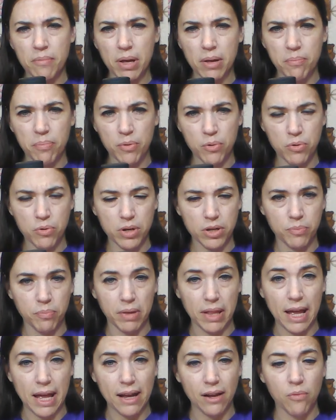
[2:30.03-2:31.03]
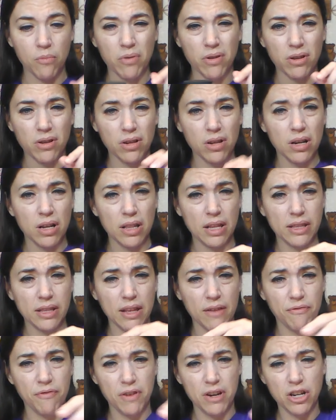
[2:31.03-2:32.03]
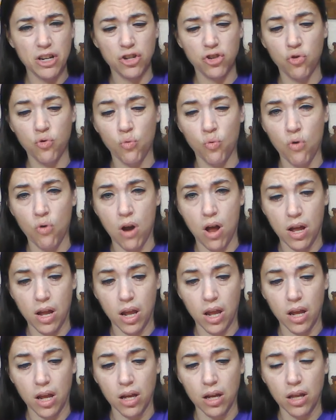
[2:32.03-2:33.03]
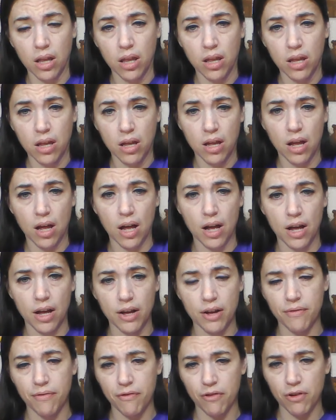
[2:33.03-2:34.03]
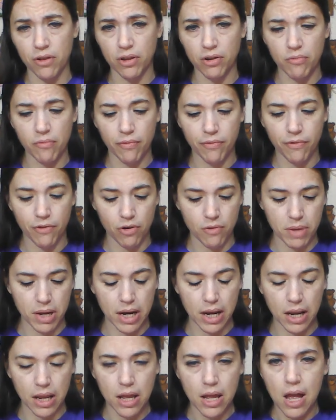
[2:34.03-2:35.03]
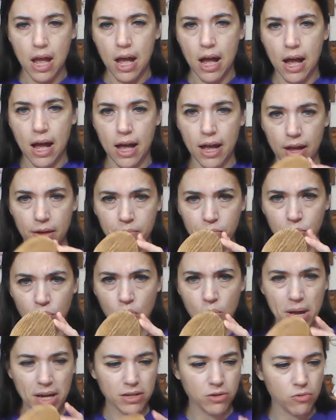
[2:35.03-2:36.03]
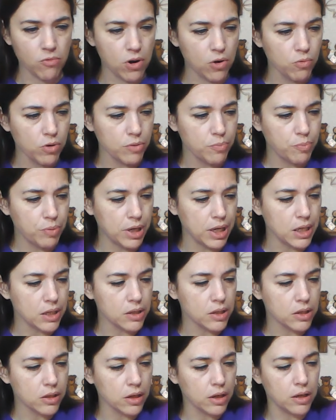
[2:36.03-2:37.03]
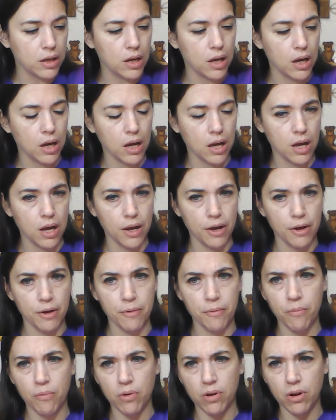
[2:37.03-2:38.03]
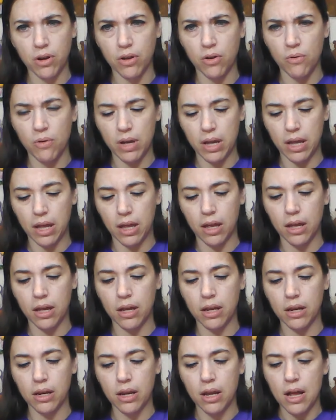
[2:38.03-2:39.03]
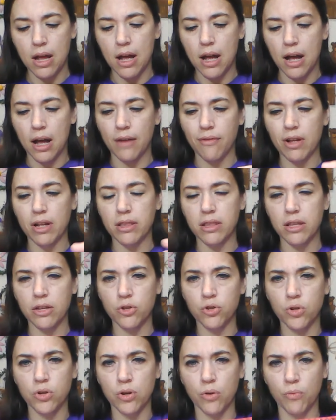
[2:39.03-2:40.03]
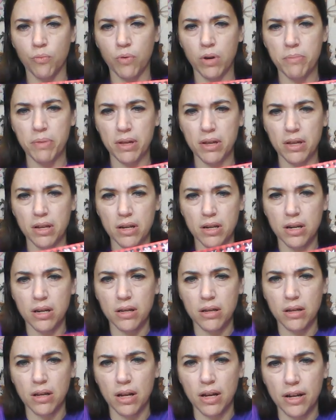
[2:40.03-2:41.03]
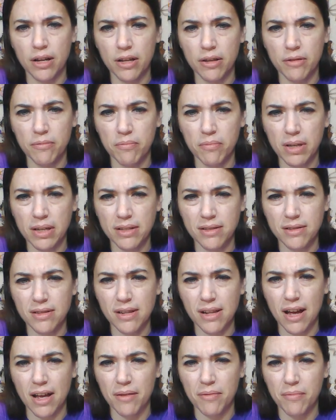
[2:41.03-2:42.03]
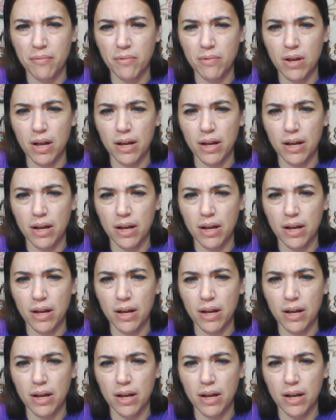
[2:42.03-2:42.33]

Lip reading: that my boot is black, we're gonna let that finish drying for a minute. We'll go back to our wood piece. Want to go ahead. I've got this ribbon. It's got